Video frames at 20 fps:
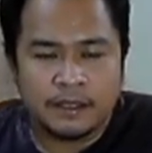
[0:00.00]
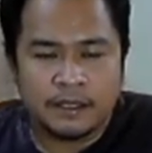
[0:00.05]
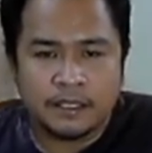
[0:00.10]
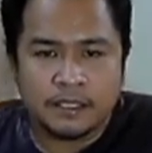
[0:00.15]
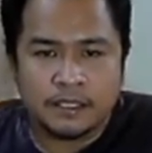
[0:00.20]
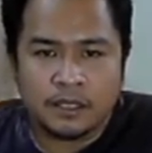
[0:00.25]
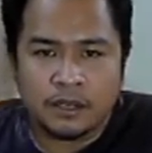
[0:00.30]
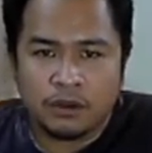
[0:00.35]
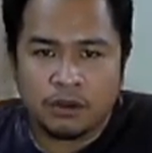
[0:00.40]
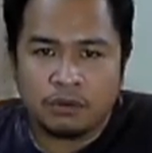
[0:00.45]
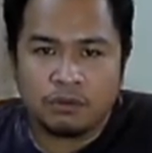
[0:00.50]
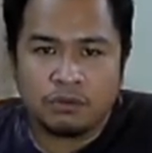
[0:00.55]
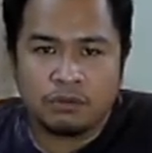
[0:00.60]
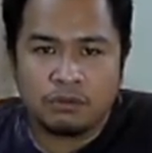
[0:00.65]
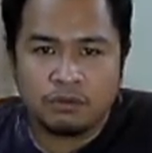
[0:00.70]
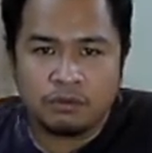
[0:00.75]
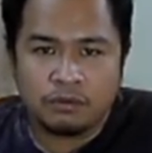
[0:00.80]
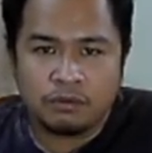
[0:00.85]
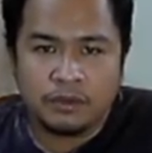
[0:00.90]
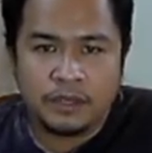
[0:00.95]

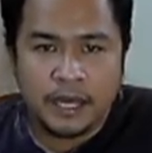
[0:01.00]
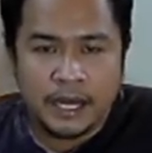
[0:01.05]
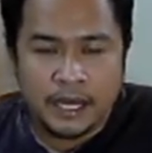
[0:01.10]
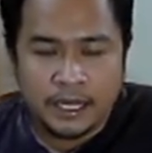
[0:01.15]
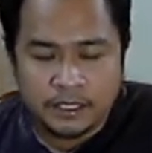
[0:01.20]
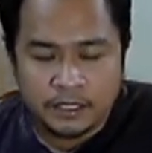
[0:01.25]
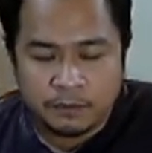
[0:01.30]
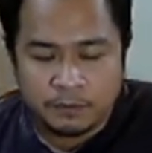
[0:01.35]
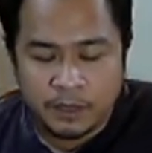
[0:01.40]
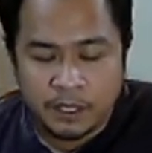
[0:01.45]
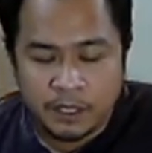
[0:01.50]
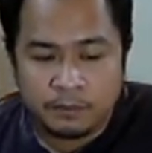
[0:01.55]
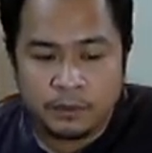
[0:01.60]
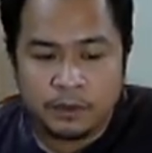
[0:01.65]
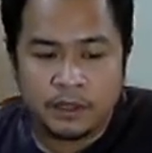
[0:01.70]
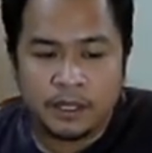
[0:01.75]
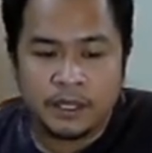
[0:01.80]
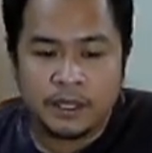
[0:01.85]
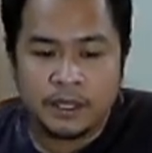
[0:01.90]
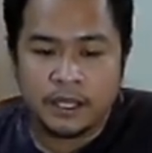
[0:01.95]
So yes,
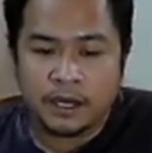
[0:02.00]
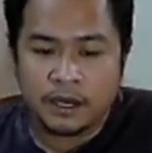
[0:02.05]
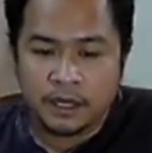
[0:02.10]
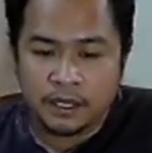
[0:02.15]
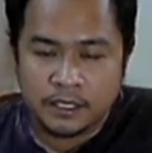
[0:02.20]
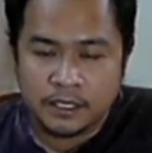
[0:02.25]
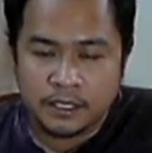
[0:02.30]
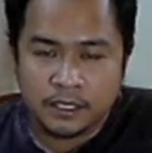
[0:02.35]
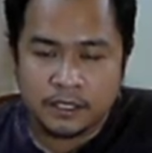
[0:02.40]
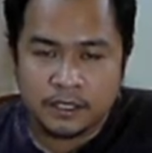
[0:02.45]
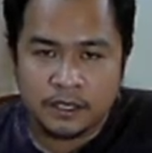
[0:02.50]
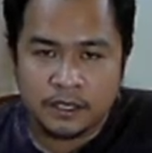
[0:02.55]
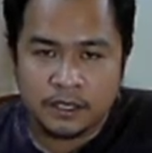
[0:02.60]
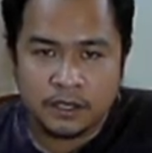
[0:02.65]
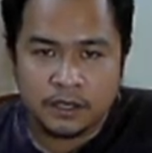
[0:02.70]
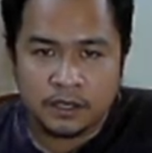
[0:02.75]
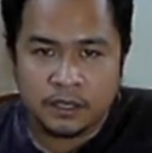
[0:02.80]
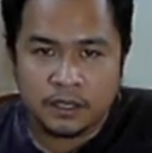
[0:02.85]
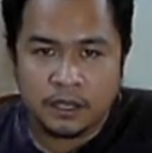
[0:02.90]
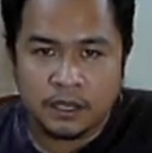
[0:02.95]
people in the Arctic
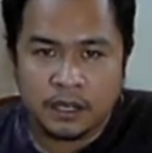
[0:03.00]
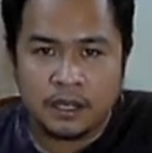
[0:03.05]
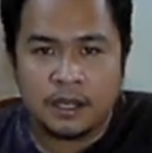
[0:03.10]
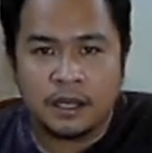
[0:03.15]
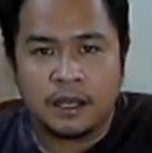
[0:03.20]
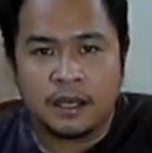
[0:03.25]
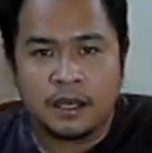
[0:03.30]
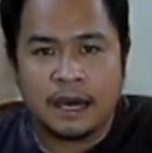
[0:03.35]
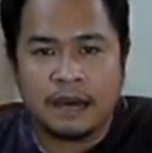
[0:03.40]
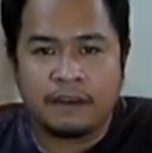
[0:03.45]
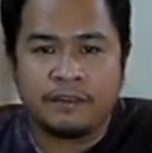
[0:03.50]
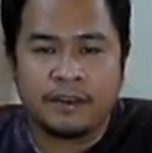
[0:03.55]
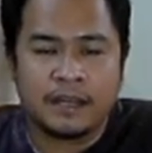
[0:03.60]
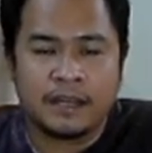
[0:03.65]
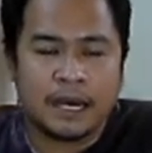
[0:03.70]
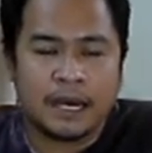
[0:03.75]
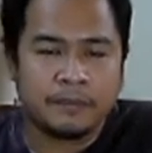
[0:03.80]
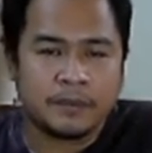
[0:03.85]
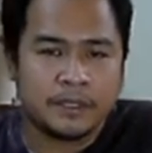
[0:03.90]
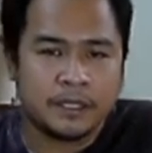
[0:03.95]
Circle have
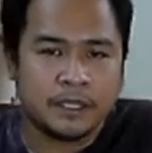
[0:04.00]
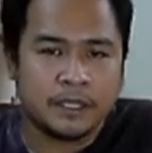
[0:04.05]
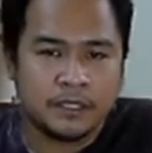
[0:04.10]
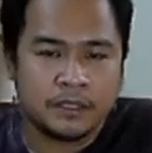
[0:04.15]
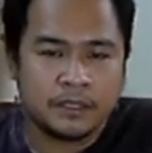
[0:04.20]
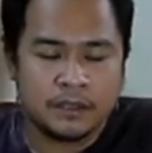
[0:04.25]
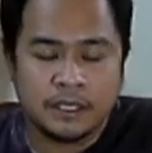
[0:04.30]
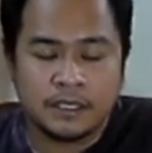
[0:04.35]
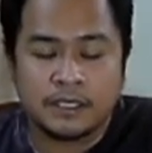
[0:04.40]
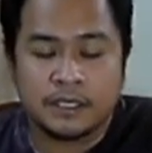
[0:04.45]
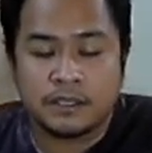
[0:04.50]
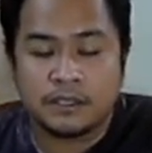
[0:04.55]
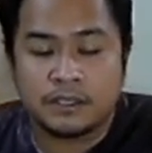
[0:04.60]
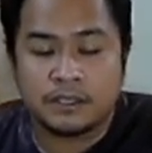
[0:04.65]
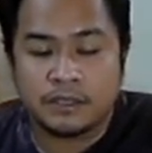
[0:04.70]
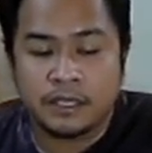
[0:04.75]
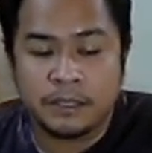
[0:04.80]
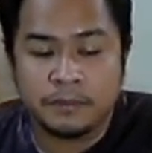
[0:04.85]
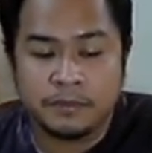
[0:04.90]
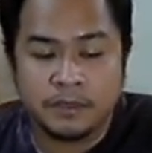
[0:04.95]
adapted to these
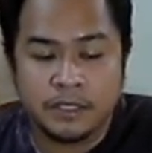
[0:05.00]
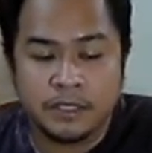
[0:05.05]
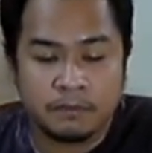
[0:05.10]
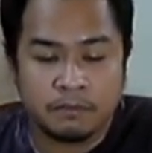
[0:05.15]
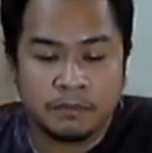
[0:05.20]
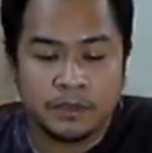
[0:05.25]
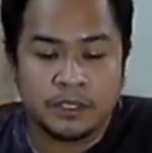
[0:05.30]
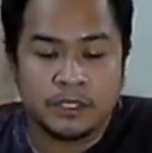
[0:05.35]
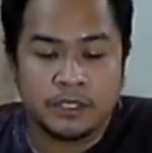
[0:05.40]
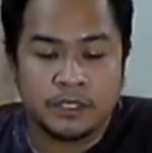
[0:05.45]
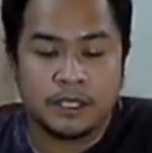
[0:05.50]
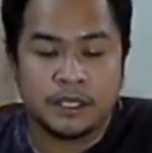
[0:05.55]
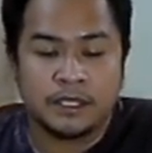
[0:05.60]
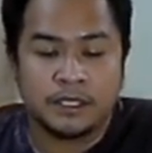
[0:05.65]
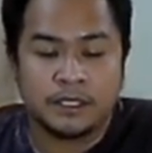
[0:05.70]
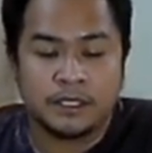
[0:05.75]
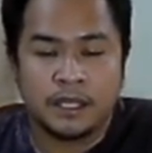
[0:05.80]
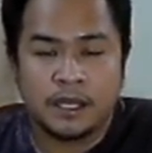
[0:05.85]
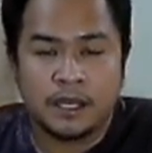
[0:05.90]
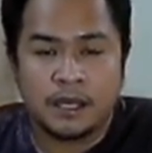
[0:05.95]
extreme
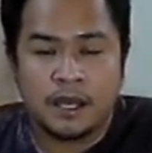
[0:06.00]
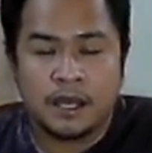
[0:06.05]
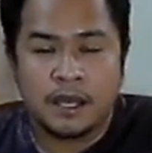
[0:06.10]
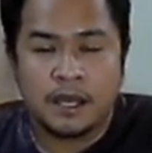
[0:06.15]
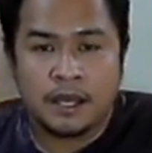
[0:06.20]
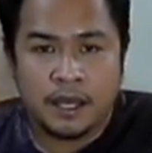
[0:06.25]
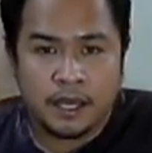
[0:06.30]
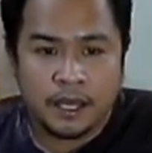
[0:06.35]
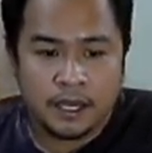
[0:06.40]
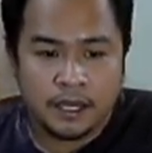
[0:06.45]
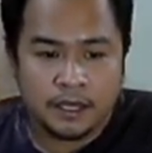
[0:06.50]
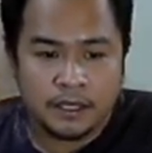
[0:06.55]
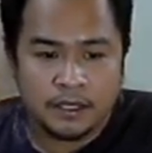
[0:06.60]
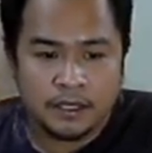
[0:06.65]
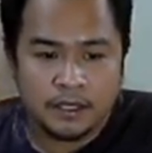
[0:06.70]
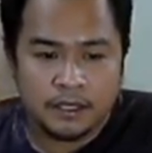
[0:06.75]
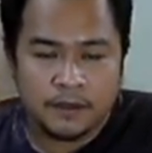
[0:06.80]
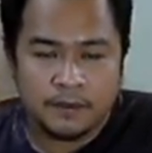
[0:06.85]
temperatures and